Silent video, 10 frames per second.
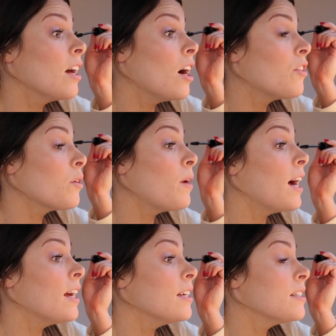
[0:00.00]

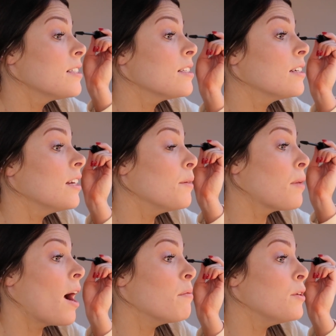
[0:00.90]
otherwise
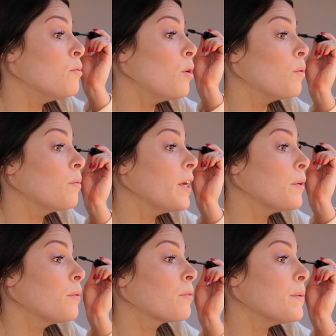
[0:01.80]
you won't
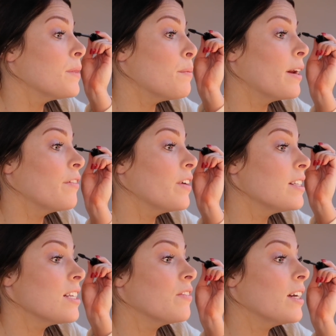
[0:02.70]
like reap the
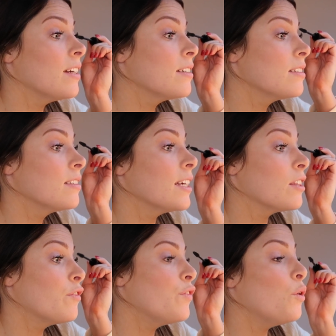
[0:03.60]
benefits of it, like
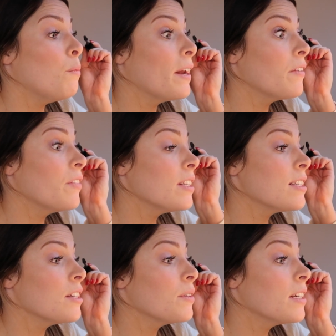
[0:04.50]
the full
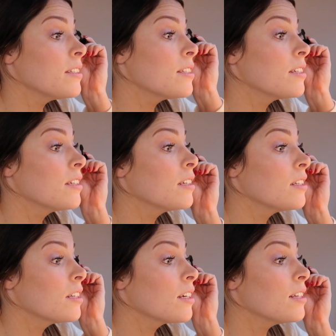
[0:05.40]
benefits anyways.
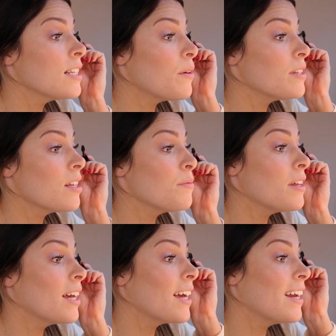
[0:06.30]
Because that was
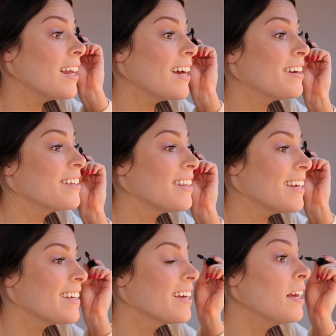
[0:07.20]
something I kind of had to
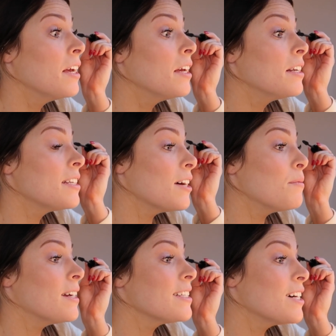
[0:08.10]
like tell
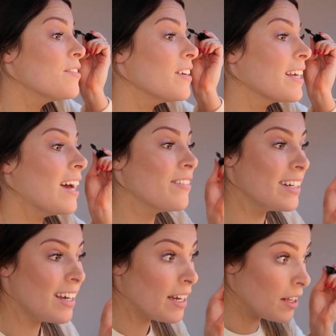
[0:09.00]
myself like
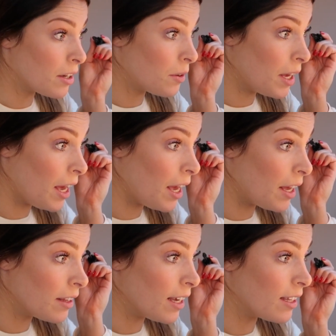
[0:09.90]
every night, like,
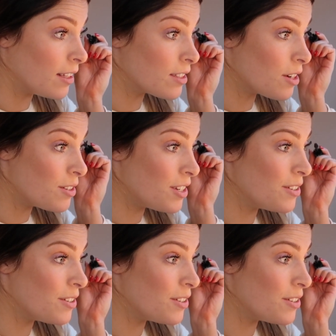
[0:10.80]
okay, like let's go